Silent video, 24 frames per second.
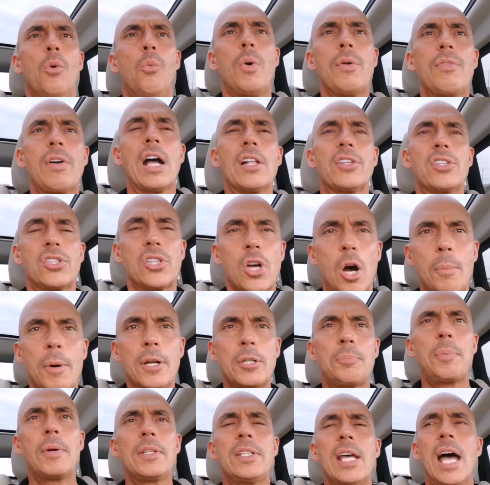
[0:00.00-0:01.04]
We've got so
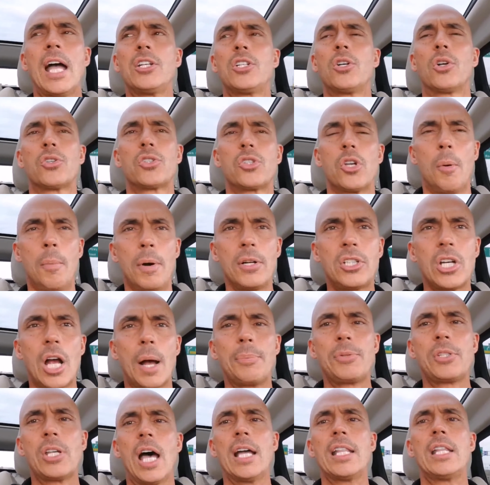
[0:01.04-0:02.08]
much potential, so much
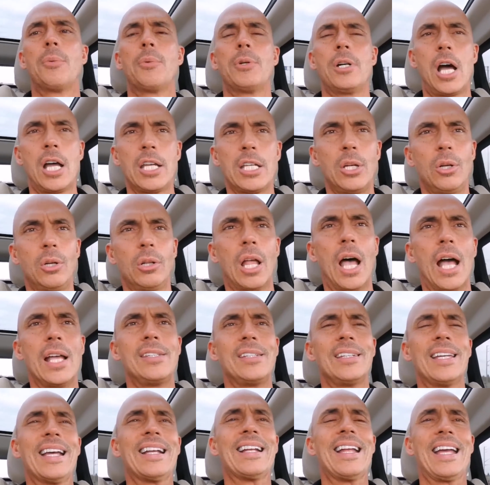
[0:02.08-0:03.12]
upside that we're not
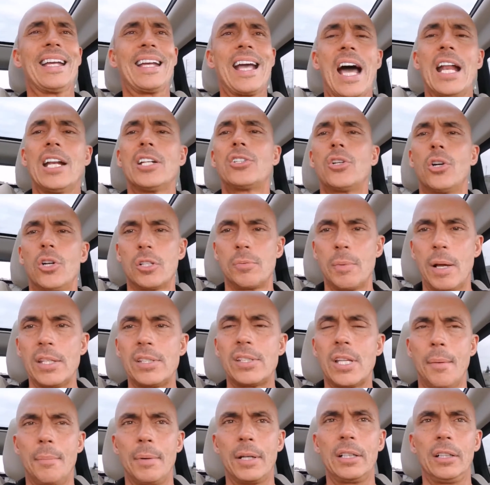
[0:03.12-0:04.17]
utilizing it. It kind of turns my
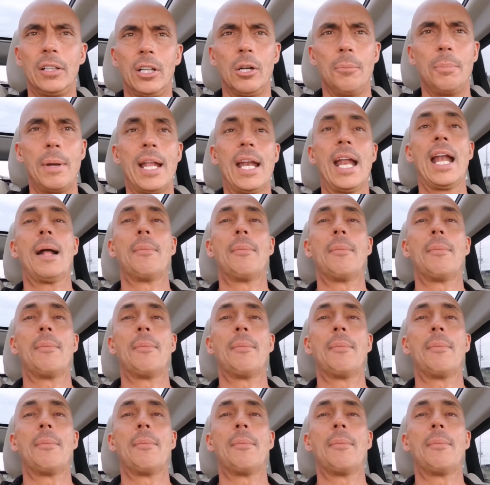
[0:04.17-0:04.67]
stomach a little bit.